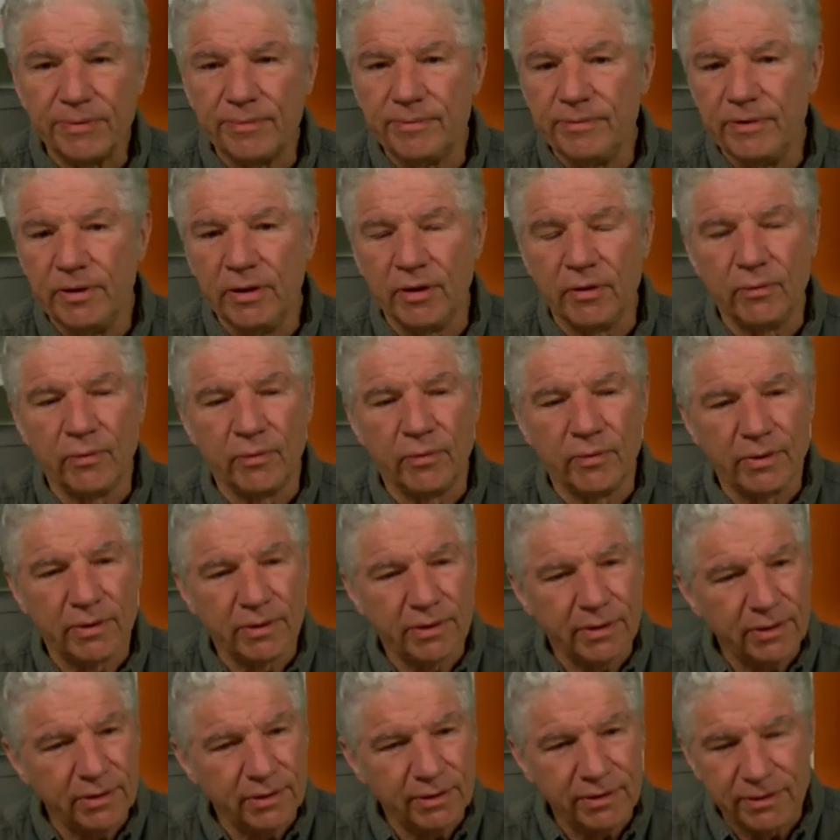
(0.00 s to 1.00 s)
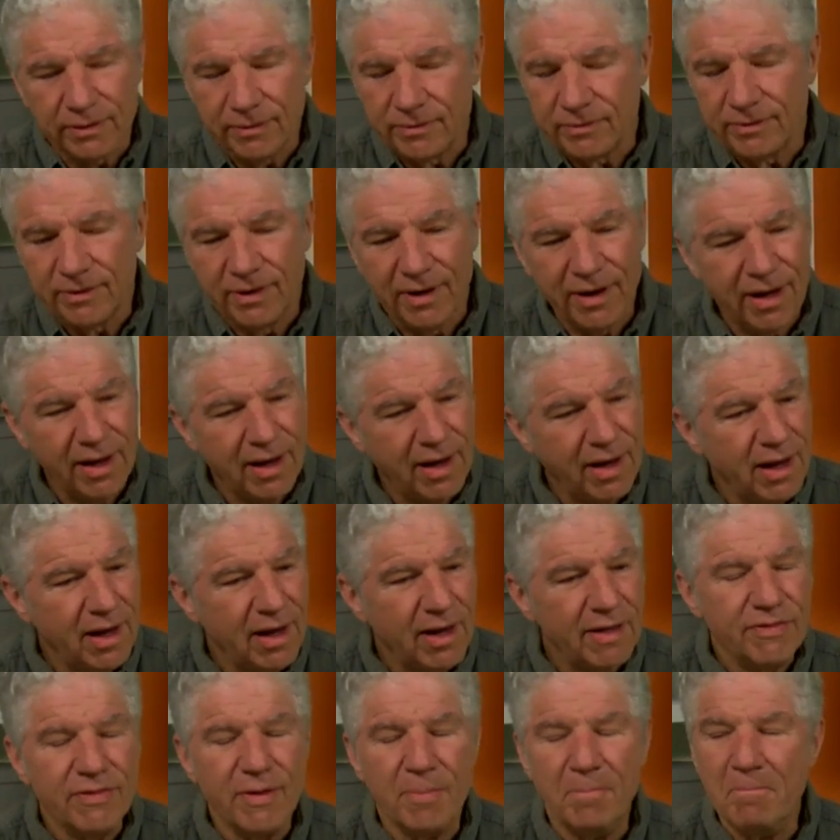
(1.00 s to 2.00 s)
you know,
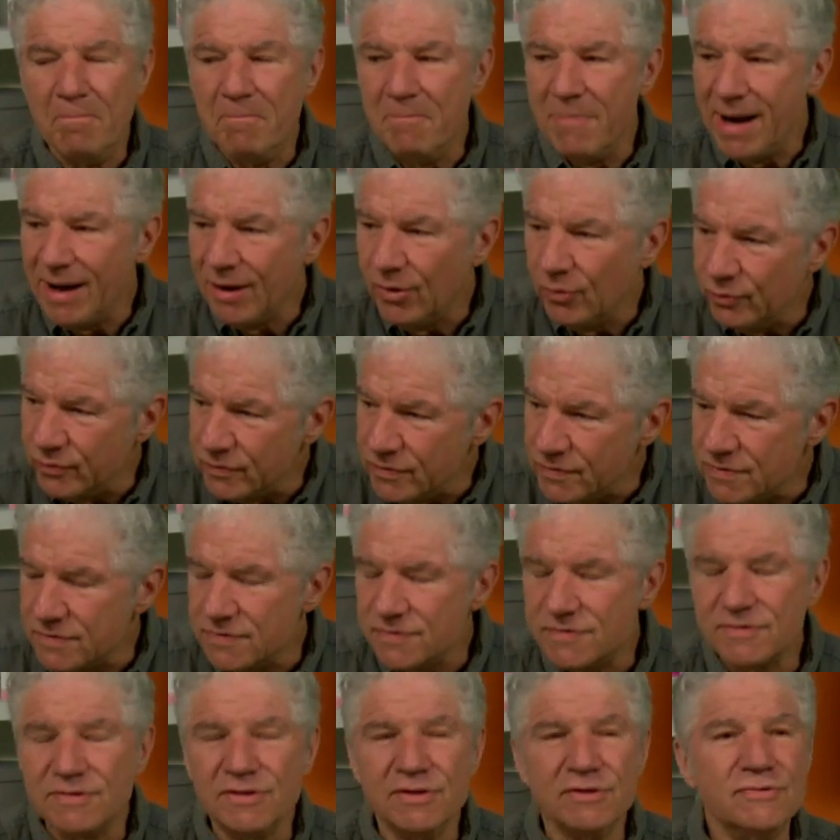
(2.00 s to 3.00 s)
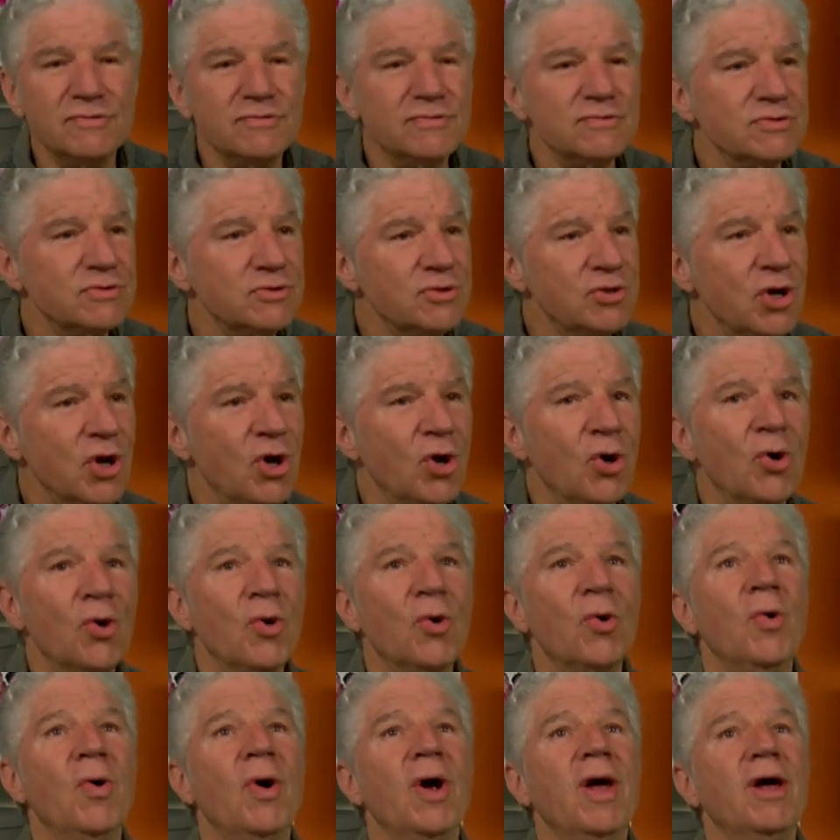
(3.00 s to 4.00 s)
the mountains, the
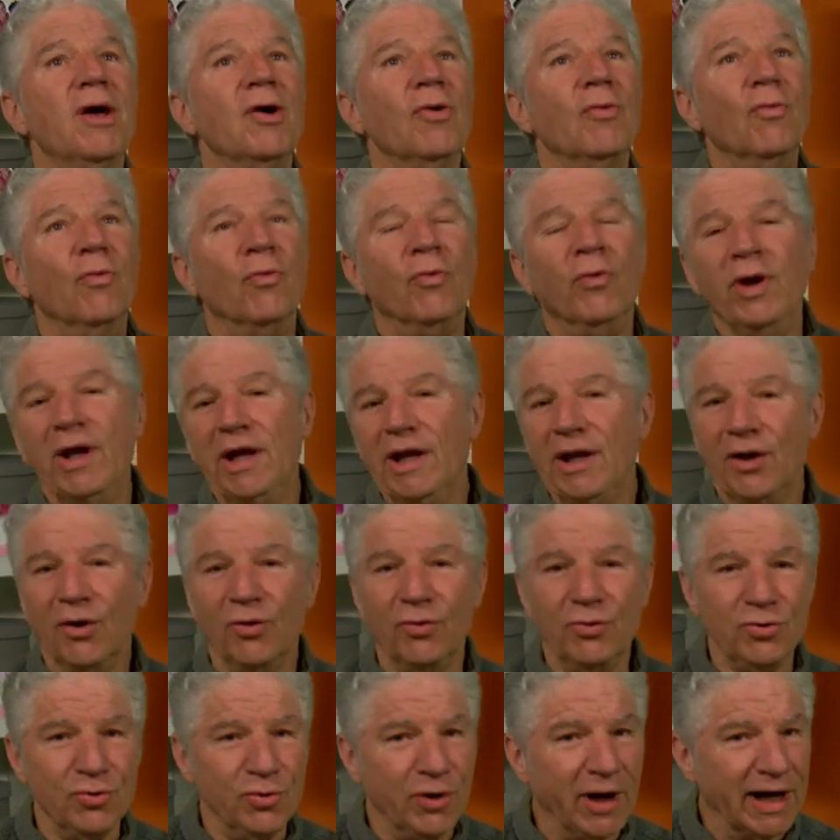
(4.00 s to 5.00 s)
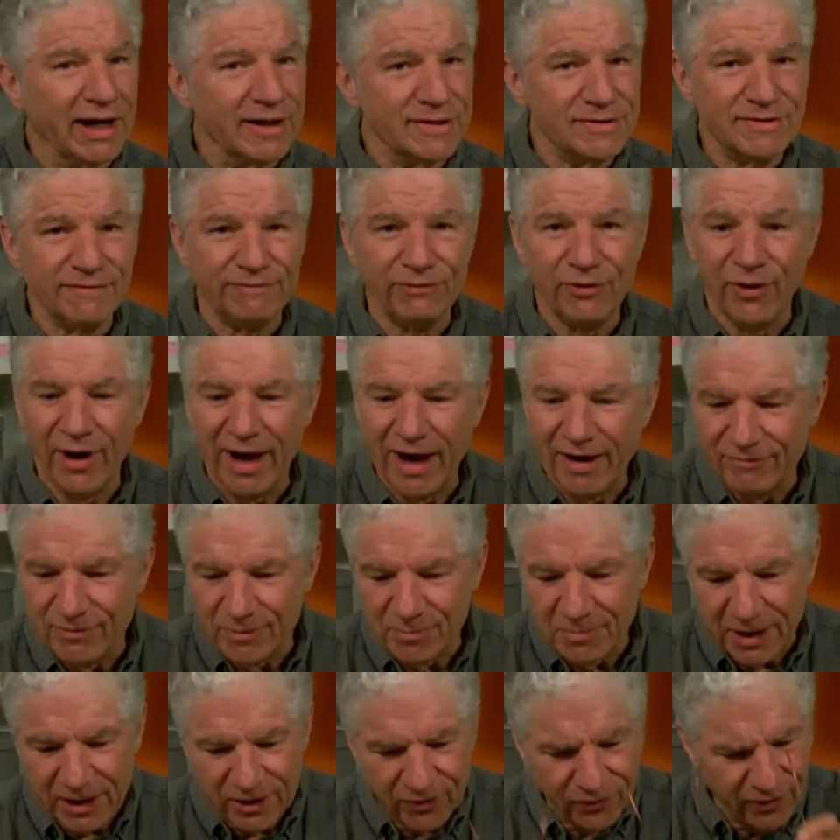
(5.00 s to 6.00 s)
snow, Reno, you guys, if you haven't
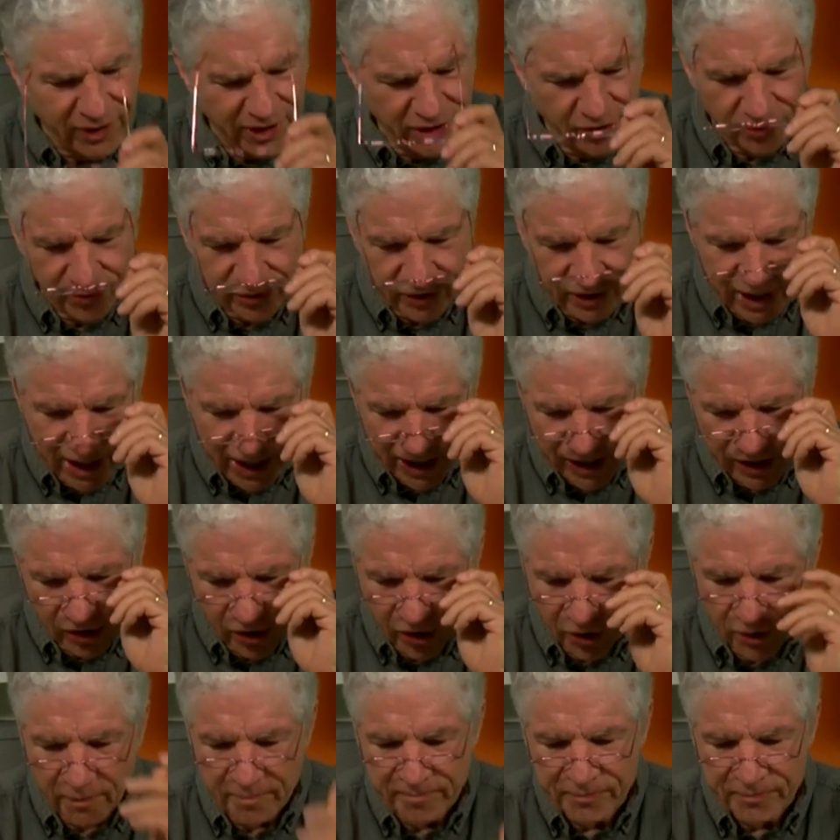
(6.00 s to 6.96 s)
been to Reno, you got to go.